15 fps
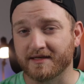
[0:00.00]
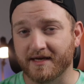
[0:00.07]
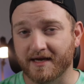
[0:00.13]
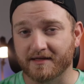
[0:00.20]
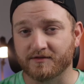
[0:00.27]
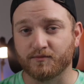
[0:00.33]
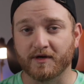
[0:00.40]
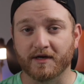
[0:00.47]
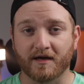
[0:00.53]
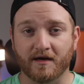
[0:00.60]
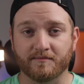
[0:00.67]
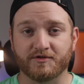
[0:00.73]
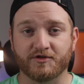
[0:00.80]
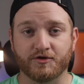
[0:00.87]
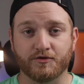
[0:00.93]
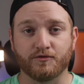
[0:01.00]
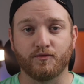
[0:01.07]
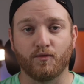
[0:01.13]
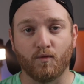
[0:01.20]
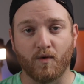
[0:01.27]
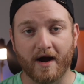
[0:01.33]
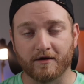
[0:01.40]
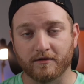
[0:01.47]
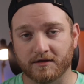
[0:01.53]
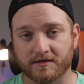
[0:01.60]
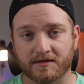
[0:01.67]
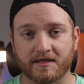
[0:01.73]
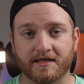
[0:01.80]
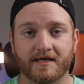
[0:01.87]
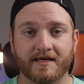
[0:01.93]
gets when it comes to
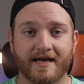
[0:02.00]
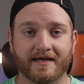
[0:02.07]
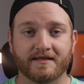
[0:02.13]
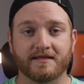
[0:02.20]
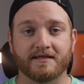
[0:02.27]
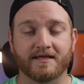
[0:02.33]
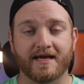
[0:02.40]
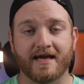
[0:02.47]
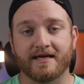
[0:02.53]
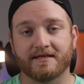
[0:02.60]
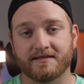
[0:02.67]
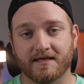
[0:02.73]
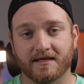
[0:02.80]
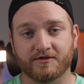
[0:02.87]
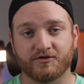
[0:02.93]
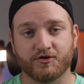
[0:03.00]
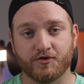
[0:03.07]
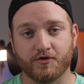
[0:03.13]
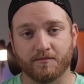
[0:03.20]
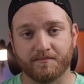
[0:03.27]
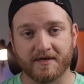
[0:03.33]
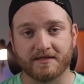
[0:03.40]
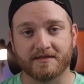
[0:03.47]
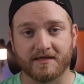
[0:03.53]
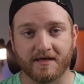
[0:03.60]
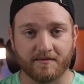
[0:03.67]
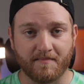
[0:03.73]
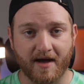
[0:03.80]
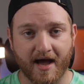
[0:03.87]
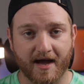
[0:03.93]
wirelessly connecting the K6 to your PC
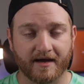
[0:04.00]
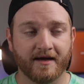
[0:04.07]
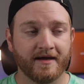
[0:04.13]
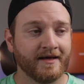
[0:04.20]
and Mac,